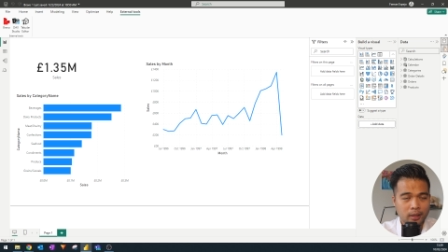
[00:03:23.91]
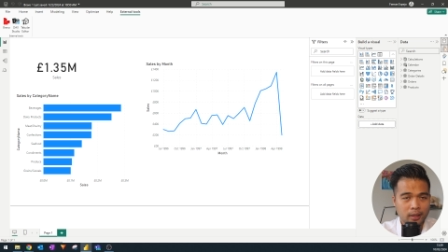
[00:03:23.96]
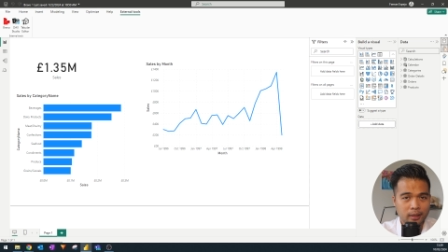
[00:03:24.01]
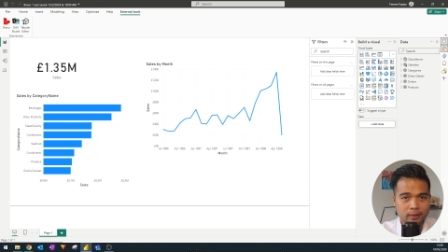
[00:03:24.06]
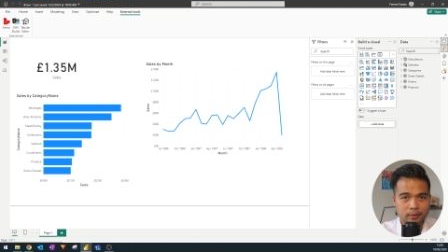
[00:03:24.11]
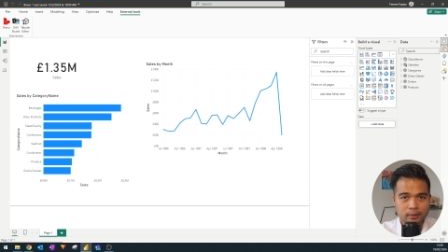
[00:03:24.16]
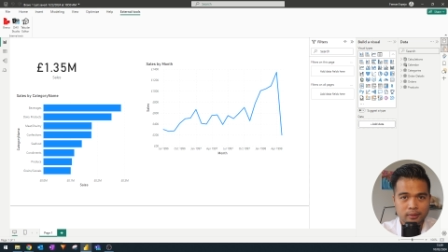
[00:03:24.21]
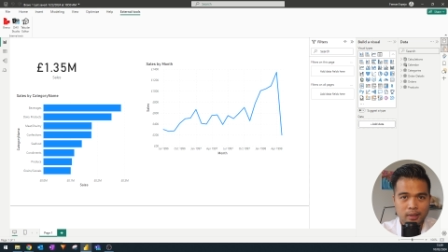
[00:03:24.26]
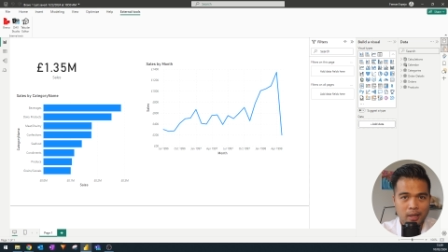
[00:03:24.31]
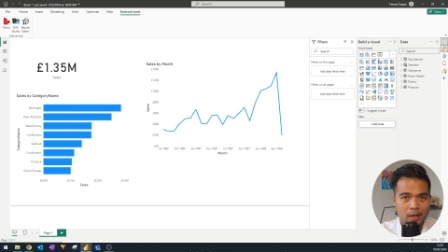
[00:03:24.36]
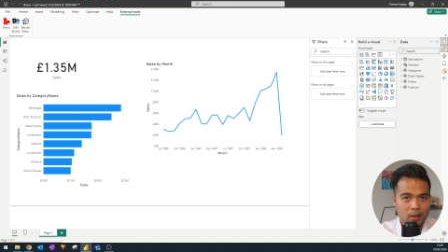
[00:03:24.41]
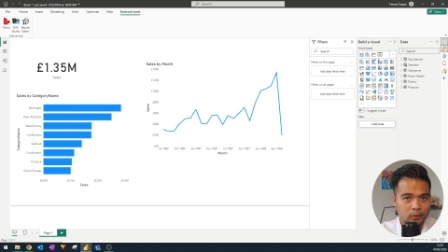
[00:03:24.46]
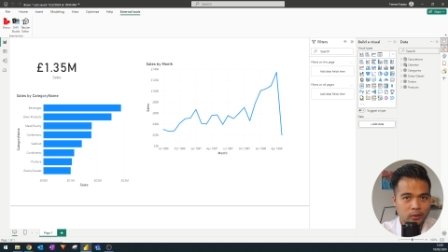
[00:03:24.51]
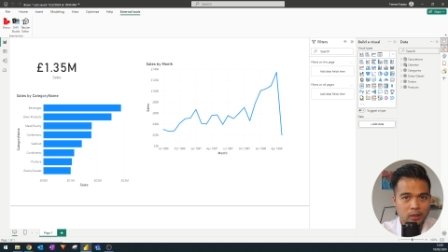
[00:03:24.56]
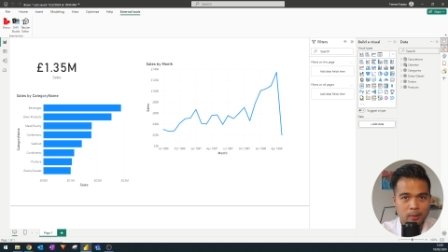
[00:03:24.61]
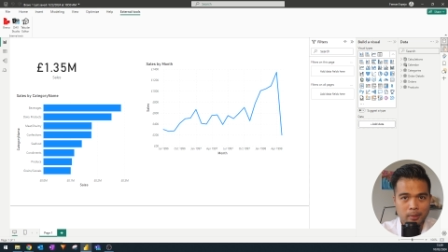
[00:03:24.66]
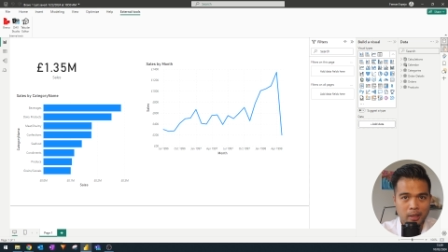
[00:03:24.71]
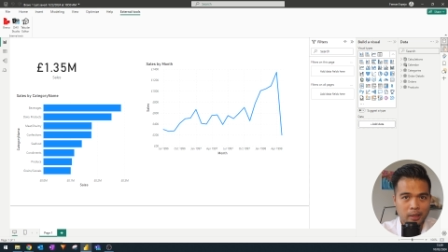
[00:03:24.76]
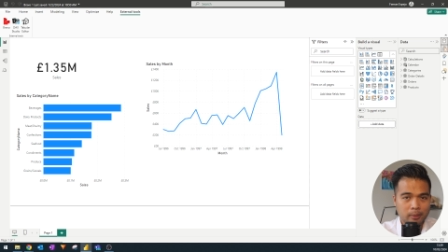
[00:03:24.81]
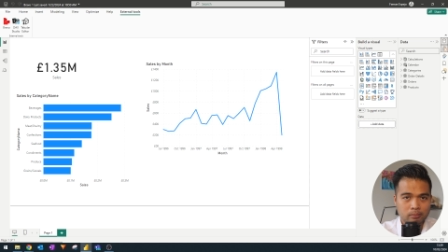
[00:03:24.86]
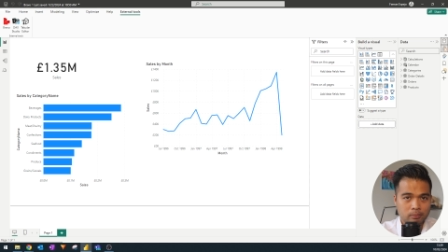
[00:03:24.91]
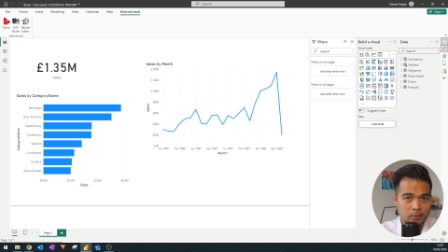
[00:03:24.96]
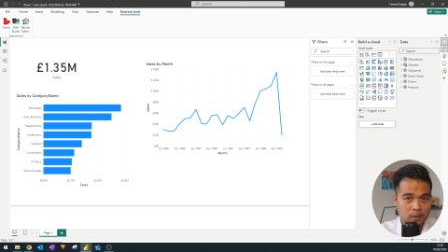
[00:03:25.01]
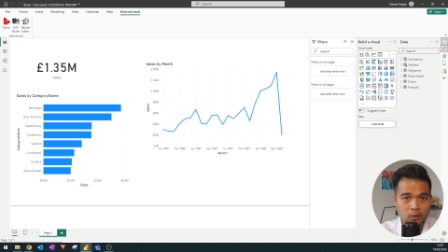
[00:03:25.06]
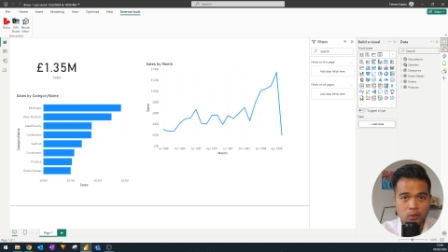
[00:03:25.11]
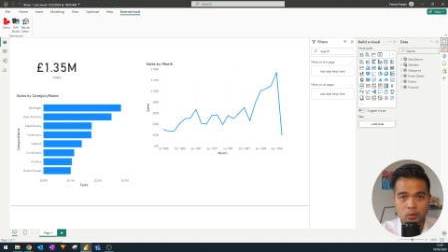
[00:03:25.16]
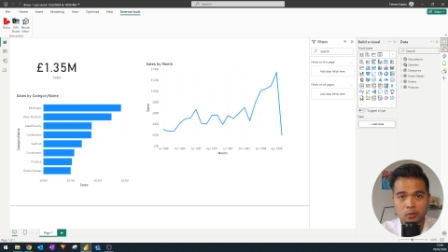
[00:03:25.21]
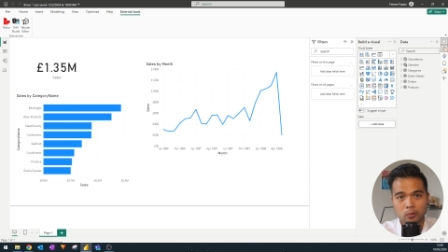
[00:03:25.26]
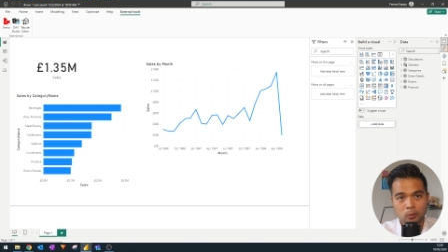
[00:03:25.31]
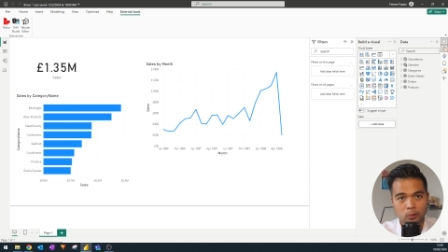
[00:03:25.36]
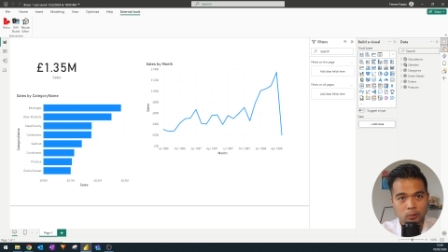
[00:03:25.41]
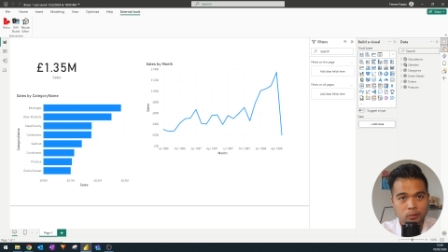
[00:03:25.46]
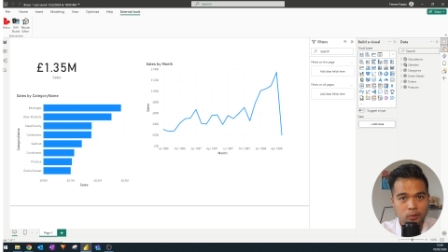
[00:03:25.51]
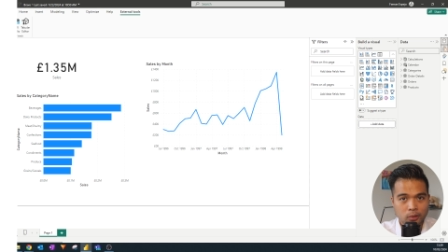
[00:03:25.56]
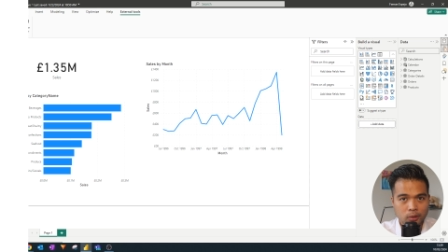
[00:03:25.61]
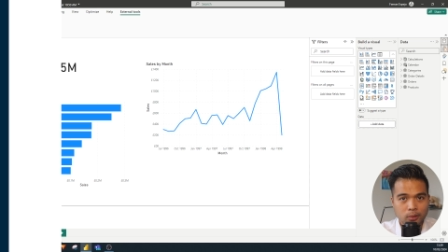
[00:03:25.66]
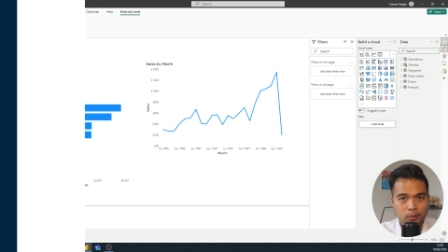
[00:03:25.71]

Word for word: and how they might be useful to